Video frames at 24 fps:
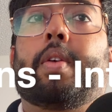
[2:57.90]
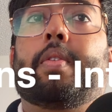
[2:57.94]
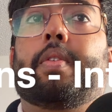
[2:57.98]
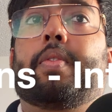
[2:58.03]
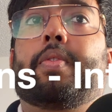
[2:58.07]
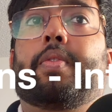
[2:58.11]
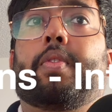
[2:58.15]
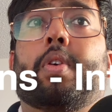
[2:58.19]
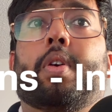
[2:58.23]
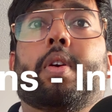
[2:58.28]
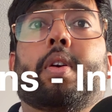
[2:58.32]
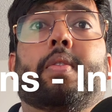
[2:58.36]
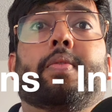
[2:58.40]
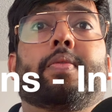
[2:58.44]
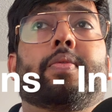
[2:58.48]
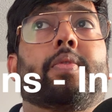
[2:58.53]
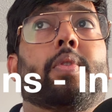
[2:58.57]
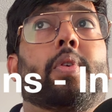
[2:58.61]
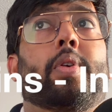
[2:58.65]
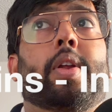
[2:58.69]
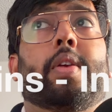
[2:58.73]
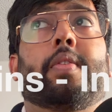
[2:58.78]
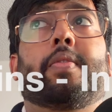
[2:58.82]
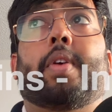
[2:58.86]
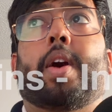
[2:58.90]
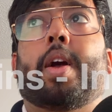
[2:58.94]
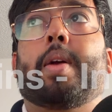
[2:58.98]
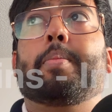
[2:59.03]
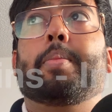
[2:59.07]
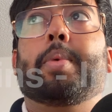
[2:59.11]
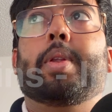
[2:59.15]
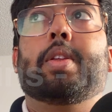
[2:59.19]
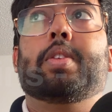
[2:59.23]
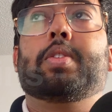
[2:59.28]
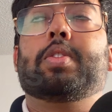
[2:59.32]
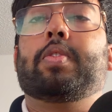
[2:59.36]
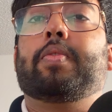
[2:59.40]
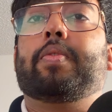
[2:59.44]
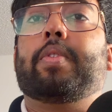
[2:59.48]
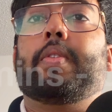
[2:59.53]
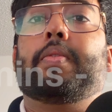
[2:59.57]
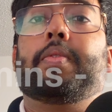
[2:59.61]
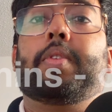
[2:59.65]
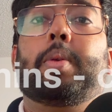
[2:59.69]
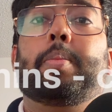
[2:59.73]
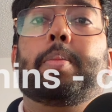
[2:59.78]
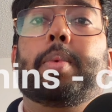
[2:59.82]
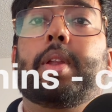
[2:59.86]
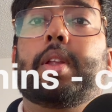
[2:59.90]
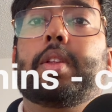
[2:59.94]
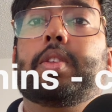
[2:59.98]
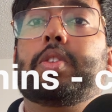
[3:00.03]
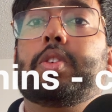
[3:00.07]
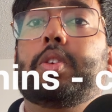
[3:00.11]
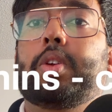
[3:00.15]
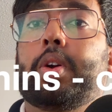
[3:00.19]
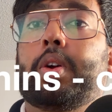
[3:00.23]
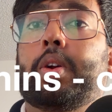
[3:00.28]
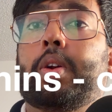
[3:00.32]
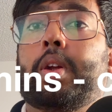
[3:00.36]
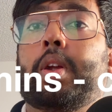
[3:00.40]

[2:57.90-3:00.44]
for 45 minutes to 50 minutes you're